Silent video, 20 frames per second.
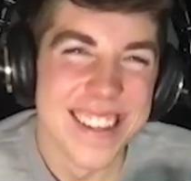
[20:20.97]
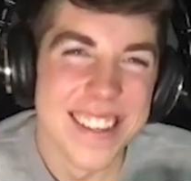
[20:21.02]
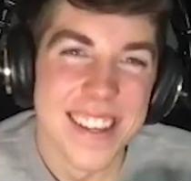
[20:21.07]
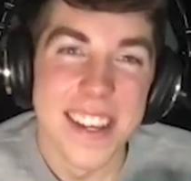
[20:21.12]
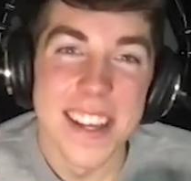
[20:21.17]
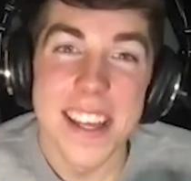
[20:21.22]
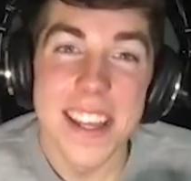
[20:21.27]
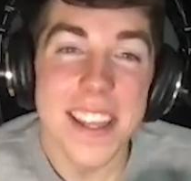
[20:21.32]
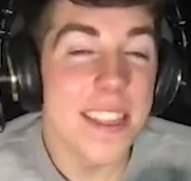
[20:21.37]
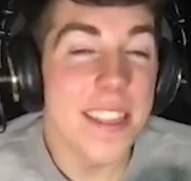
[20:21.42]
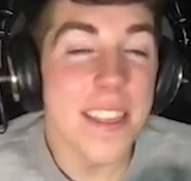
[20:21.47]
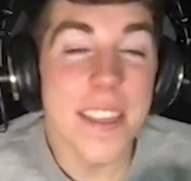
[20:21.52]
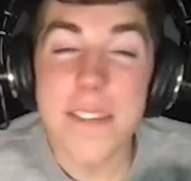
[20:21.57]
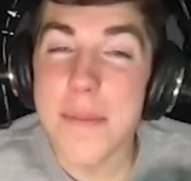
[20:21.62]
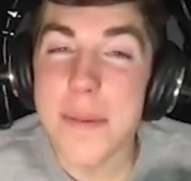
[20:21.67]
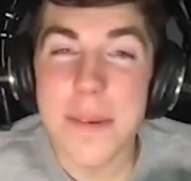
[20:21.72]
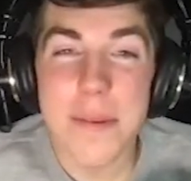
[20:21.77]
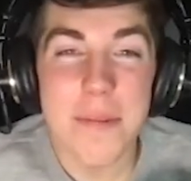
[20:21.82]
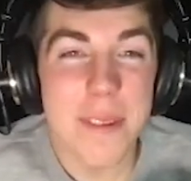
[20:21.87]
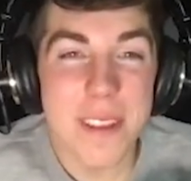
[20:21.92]
they've
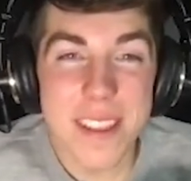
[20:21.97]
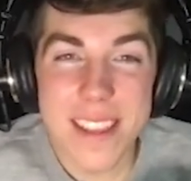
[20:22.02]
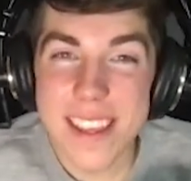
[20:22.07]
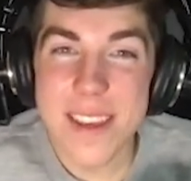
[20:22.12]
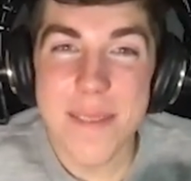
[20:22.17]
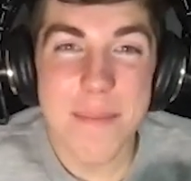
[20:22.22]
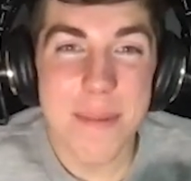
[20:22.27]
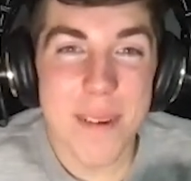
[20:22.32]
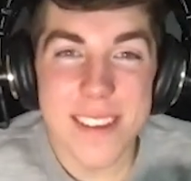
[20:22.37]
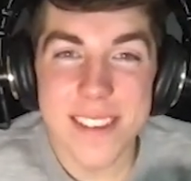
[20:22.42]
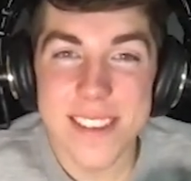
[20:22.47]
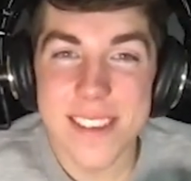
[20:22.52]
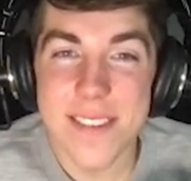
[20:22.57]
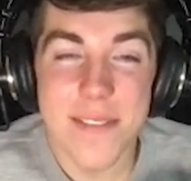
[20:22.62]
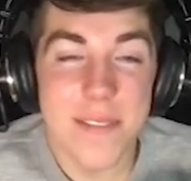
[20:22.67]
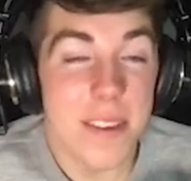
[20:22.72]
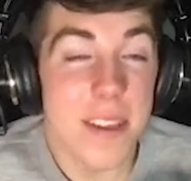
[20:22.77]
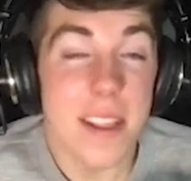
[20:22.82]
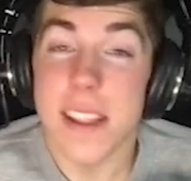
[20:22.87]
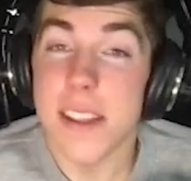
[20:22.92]
been really
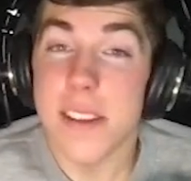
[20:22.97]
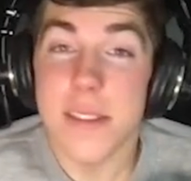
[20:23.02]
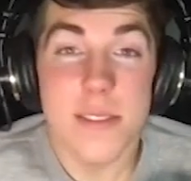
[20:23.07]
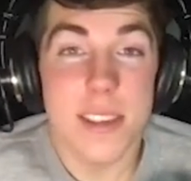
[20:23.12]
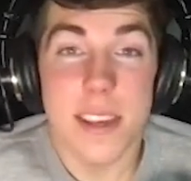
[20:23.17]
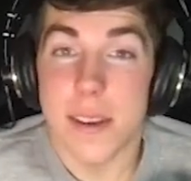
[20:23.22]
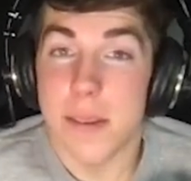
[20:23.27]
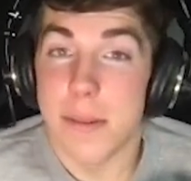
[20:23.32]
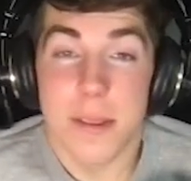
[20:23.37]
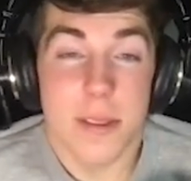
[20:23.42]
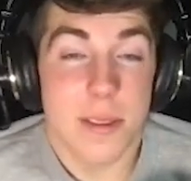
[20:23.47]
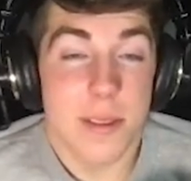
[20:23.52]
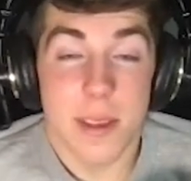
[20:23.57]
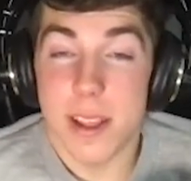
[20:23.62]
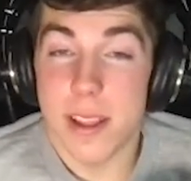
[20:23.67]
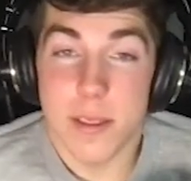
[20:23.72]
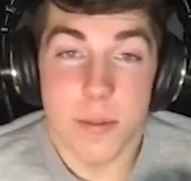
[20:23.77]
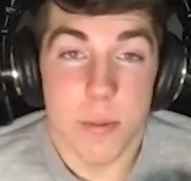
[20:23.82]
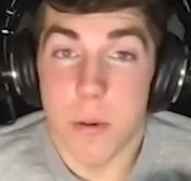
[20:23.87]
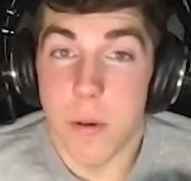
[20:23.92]
impressive. Like you said,
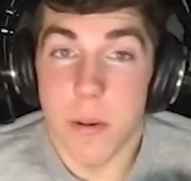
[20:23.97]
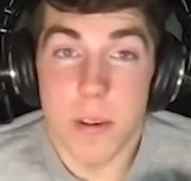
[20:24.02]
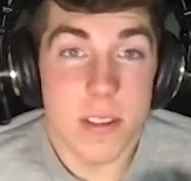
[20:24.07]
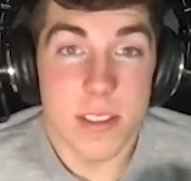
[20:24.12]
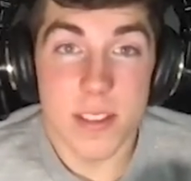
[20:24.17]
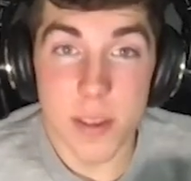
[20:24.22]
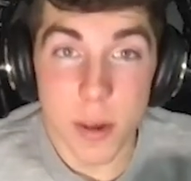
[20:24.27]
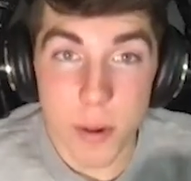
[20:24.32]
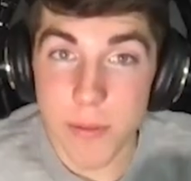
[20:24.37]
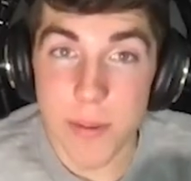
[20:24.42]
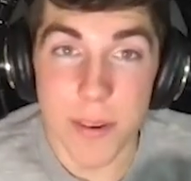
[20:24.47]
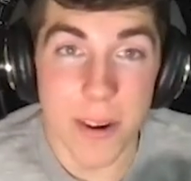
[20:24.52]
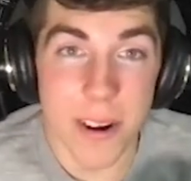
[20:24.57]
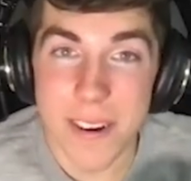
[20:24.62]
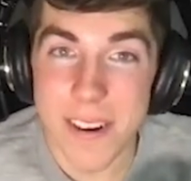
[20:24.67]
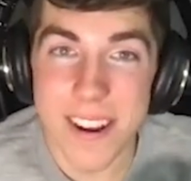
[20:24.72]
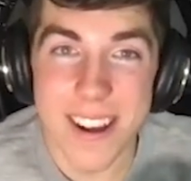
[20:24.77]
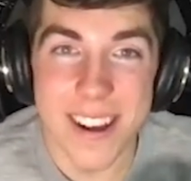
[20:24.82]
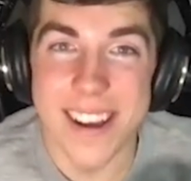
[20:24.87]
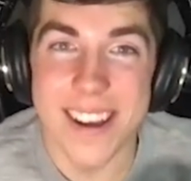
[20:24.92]
it's worked so
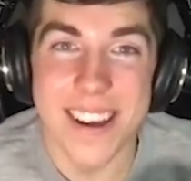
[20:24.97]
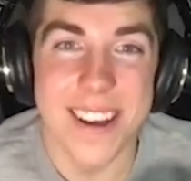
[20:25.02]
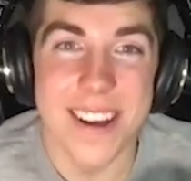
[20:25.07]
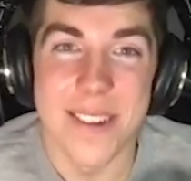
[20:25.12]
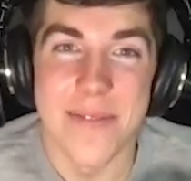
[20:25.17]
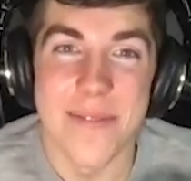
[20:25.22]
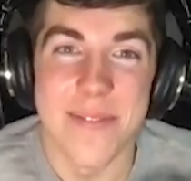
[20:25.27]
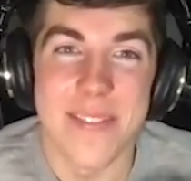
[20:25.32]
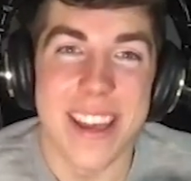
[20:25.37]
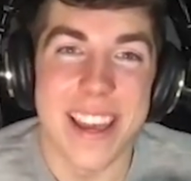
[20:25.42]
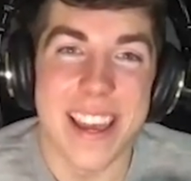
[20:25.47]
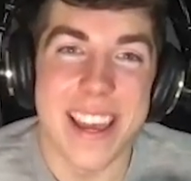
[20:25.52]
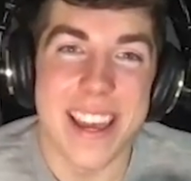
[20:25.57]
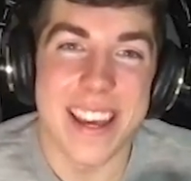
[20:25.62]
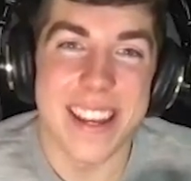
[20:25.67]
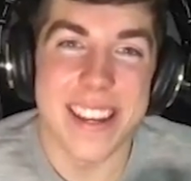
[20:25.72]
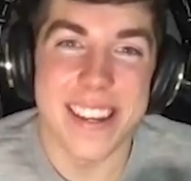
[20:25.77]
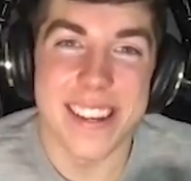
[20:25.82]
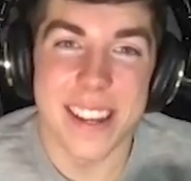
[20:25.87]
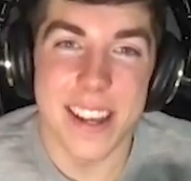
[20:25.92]
far.
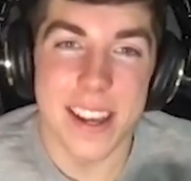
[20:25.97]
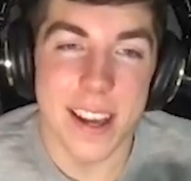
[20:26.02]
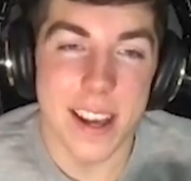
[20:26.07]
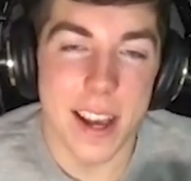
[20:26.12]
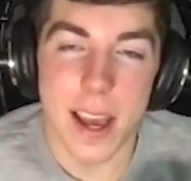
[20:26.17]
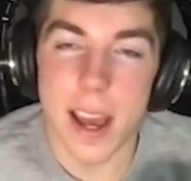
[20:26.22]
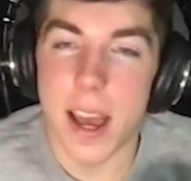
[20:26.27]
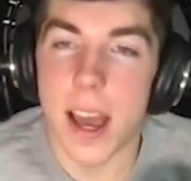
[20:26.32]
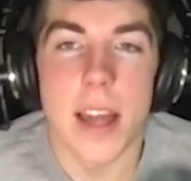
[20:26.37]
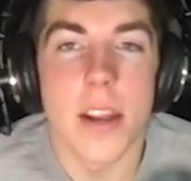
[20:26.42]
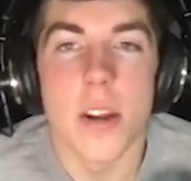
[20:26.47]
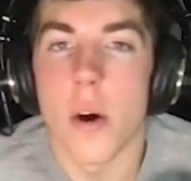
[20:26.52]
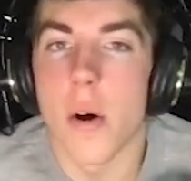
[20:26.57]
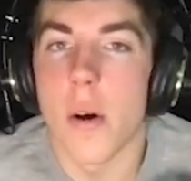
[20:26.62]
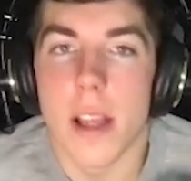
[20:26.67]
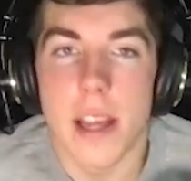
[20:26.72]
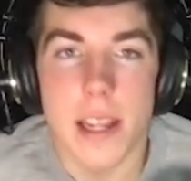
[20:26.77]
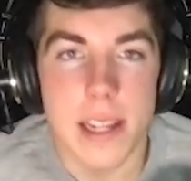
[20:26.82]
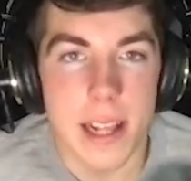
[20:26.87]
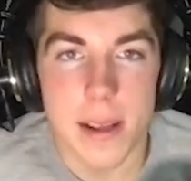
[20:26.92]
And I know,
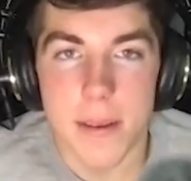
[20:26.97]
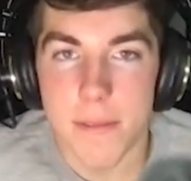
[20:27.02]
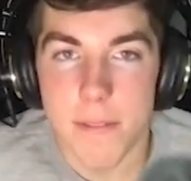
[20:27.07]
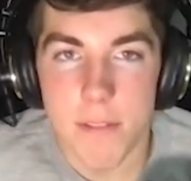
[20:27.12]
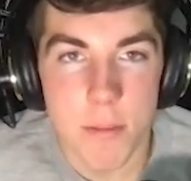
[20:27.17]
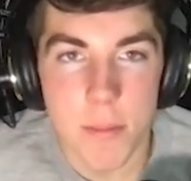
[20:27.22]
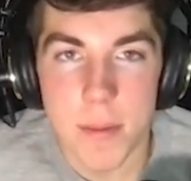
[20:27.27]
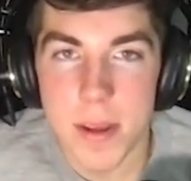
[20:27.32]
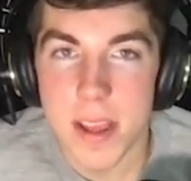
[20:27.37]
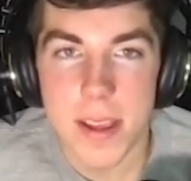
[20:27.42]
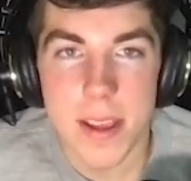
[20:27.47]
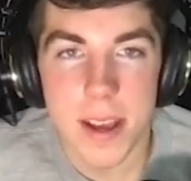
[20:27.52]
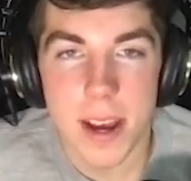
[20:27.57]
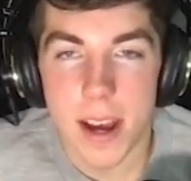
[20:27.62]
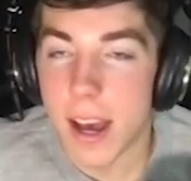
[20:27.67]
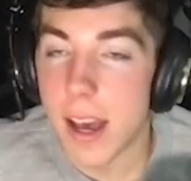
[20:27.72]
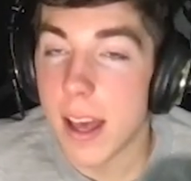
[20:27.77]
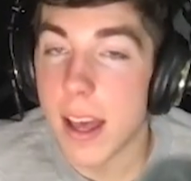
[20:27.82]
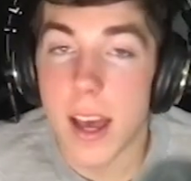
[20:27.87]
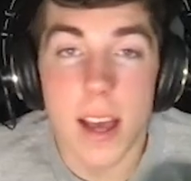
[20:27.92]
like for me,
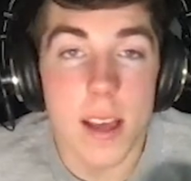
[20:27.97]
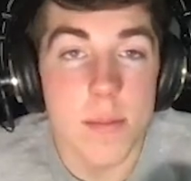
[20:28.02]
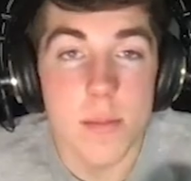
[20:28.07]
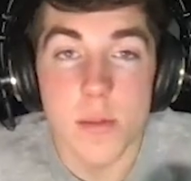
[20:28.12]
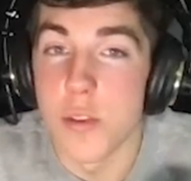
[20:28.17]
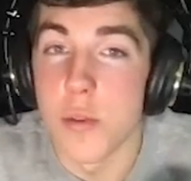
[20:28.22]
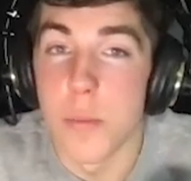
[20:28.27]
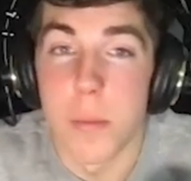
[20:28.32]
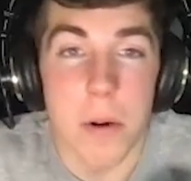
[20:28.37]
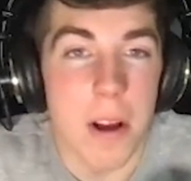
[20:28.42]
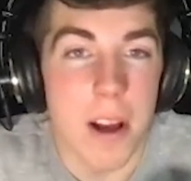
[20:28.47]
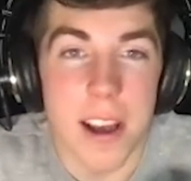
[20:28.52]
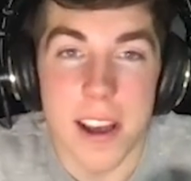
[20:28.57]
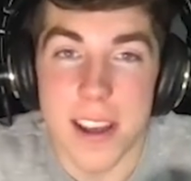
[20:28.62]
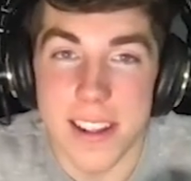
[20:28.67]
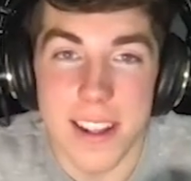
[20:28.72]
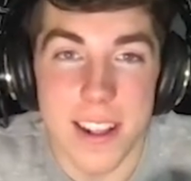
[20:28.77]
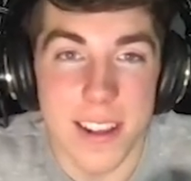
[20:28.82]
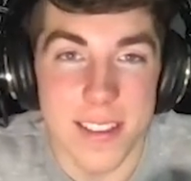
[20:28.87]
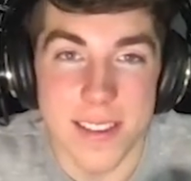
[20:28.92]
I am super high
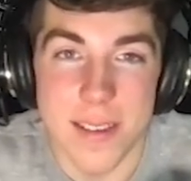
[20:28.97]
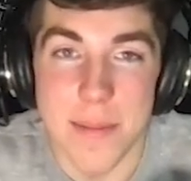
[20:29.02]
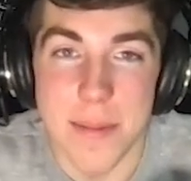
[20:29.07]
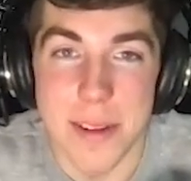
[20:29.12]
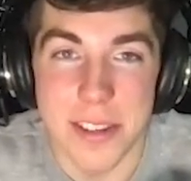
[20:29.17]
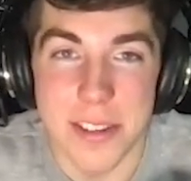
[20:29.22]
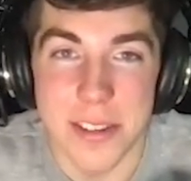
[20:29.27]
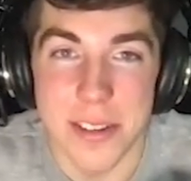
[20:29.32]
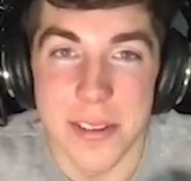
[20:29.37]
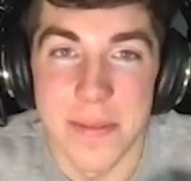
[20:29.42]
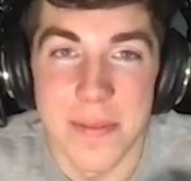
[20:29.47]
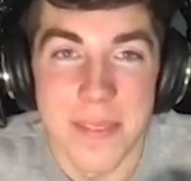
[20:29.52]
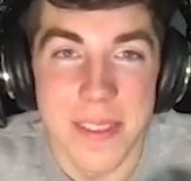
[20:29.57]
on Kelsey Mitchell,